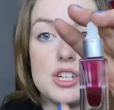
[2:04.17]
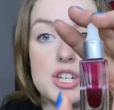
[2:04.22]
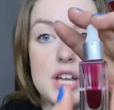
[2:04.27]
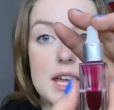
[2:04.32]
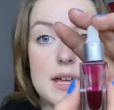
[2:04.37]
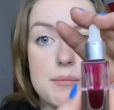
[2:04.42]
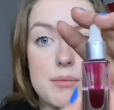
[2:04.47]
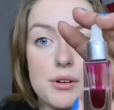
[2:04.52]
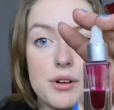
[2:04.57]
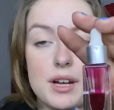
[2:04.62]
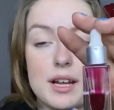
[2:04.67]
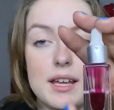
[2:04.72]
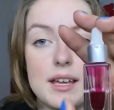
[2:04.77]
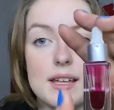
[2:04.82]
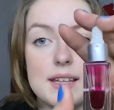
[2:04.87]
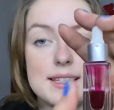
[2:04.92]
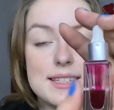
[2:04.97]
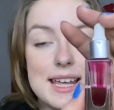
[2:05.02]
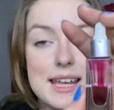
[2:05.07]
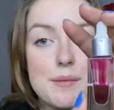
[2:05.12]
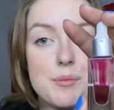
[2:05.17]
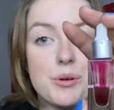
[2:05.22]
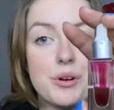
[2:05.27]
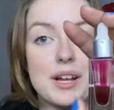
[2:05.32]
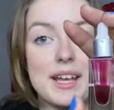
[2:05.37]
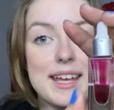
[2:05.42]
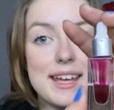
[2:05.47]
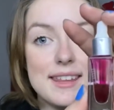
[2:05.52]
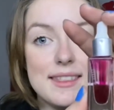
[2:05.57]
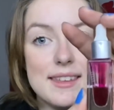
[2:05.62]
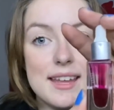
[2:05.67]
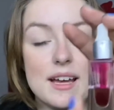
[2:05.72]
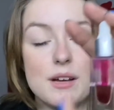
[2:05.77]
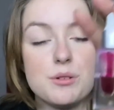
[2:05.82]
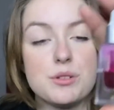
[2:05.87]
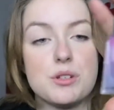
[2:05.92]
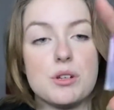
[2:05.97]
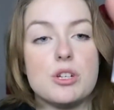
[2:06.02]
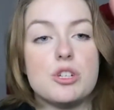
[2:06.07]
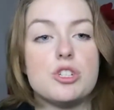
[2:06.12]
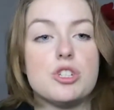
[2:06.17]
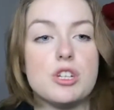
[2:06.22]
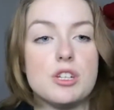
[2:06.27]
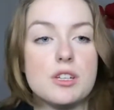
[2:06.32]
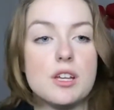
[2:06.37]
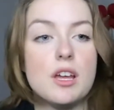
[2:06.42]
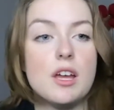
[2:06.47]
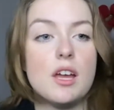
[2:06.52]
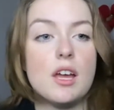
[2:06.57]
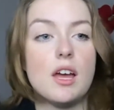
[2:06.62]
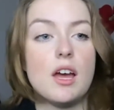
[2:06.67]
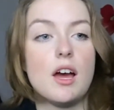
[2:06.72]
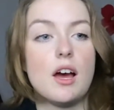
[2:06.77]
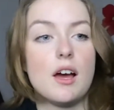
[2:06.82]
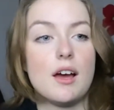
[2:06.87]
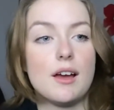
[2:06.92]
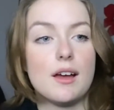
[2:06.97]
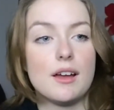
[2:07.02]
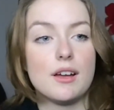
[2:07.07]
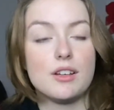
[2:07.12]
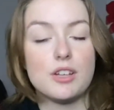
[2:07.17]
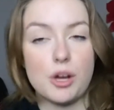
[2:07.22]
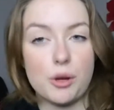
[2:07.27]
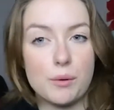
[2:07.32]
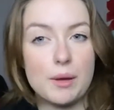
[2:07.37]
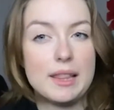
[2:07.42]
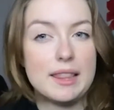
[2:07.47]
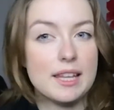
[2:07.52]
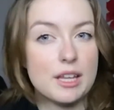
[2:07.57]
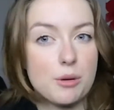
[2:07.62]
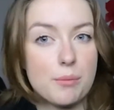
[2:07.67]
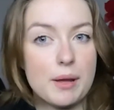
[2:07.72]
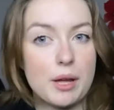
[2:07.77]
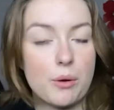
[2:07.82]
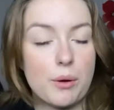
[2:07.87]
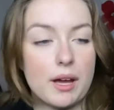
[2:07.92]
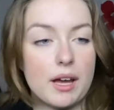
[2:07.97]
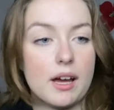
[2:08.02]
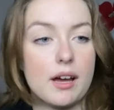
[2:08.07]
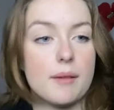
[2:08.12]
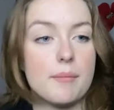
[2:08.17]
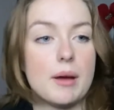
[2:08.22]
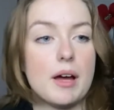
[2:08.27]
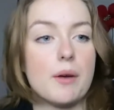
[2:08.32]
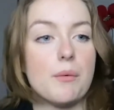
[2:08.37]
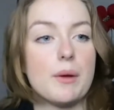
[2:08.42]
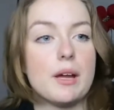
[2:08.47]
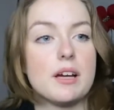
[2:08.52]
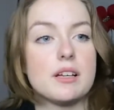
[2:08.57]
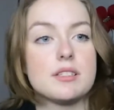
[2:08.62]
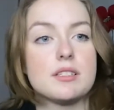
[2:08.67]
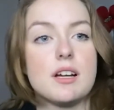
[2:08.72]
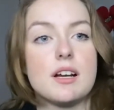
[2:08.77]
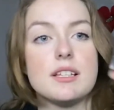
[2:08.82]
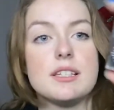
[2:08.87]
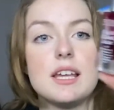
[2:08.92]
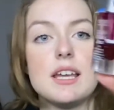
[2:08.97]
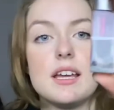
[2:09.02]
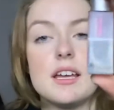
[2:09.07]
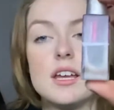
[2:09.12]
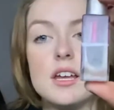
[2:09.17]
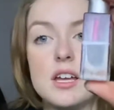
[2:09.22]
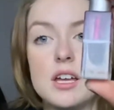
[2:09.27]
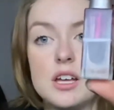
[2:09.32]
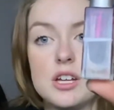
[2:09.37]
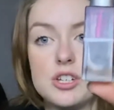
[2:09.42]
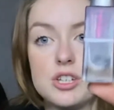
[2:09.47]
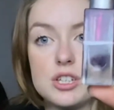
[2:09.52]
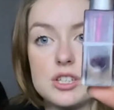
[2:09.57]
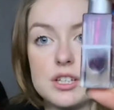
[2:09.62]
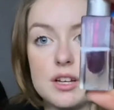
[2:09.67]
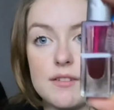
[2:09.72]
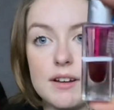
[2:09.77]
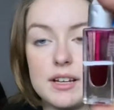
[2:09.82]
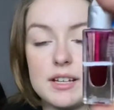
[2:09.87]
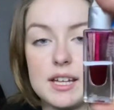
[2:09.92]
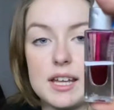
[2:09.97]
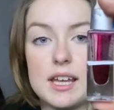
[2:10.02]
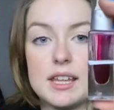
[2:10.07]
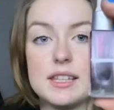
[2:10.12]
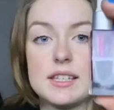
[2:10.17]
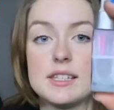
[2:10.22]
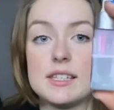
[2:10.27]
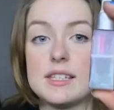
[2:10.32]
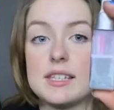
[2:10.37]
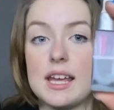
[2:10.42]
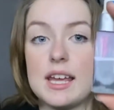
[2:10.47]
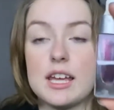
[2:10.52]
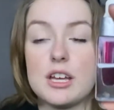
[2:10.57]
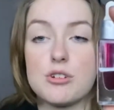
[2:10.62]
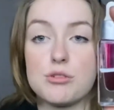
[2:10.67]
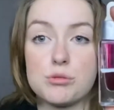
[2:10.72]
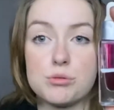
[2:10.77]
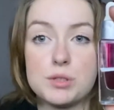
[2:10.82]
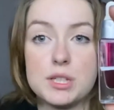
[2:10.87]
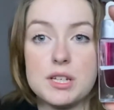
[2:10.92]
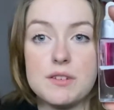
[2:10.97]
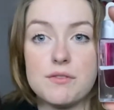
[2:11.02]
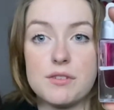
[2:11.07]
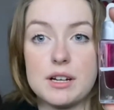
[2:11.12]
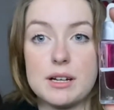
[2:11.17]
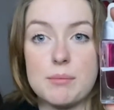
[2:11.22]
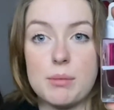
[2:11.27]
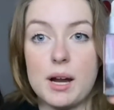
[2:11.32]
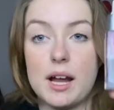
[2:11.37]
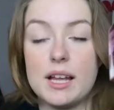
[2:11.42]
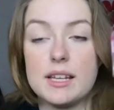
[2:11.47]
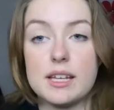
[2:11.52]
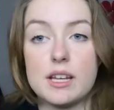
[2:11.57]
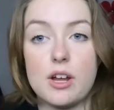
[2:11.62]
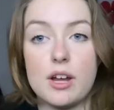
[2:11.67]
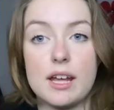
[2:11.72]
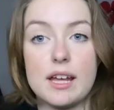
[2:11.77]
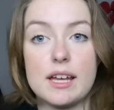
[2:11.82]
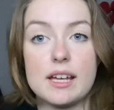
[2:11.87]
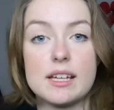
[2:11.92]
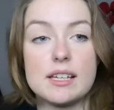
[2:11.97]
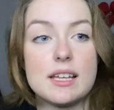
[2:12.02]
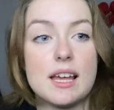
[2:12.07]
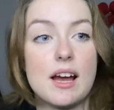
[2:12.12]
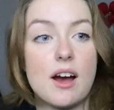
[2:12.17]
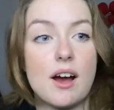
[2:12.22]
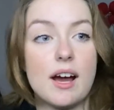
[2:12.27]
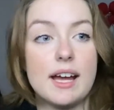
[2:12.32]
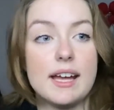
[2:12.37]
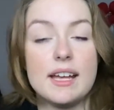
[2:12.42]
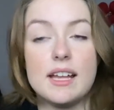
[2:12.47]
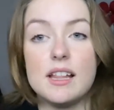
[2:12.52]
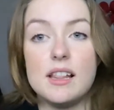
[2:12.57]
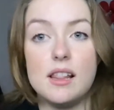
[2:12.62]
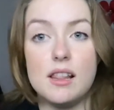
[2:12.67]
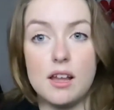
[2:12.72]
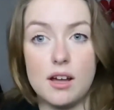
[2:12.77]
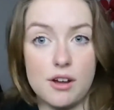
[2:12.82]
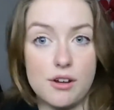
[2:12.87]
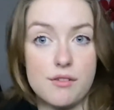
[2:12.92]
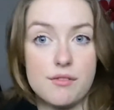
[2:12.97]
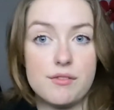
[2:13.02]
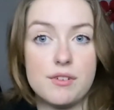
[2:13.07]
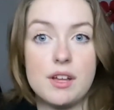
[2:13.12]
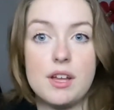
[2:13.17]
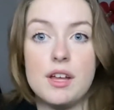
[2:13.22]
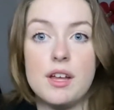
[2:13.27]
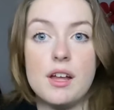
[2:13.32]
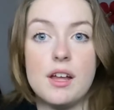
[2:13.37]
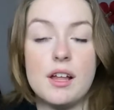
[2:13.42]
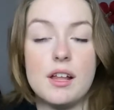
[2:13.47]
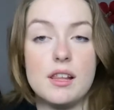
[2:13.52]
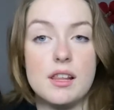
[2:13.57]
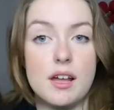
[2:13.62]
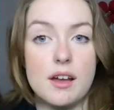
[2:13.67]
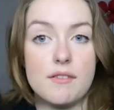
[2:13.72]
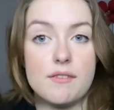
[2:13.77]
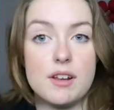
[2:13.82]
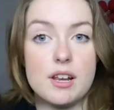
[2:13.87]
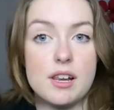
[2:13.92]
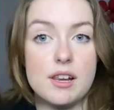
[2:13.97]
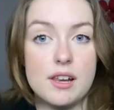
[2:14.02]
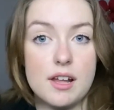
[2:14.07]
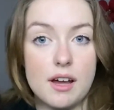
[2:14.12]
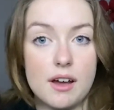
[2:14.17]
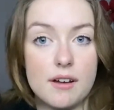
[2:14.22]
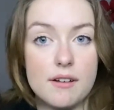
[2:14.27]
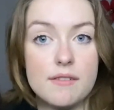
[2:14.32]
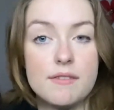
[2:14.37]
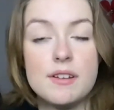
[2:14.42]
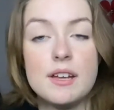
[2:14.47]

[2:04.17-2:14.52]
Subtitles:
tapering in now, so it should go a little bit quicker, but we are starting just around here. This is a cruelty-free brand. I love